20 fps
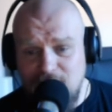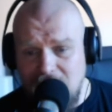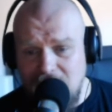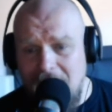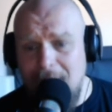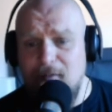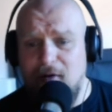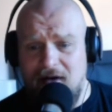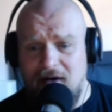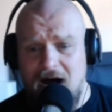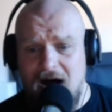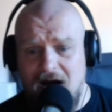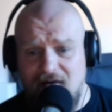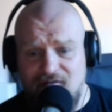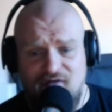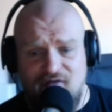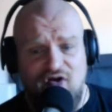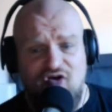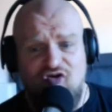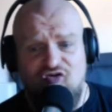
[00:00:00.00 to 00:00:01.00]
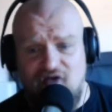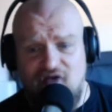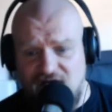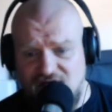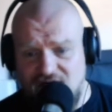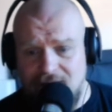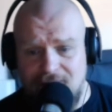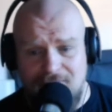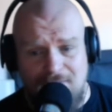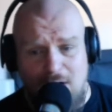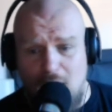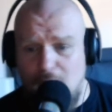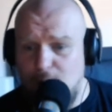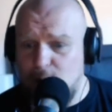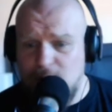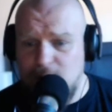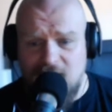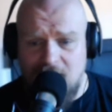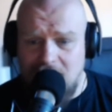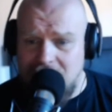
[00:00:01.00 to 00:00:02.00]
I'm going to have jism all
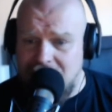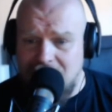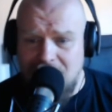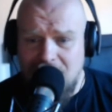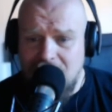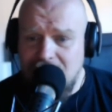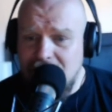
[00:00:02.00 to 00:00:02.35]
over me.